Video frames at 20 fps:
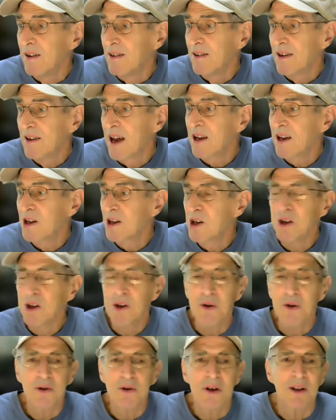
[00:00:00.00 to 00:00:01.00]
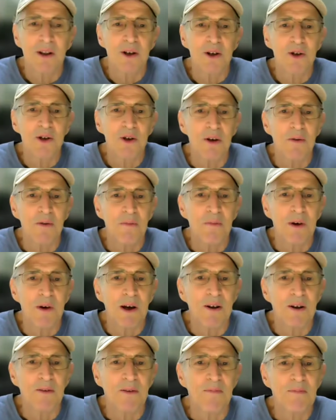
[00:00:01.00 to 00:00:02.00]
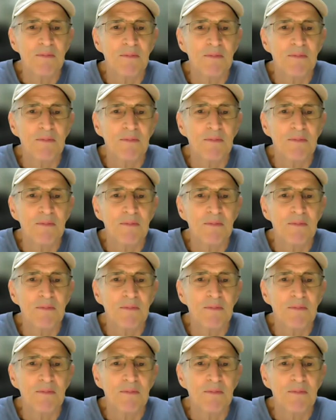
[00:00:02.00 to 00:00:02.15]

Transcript: taken to using the Gmail.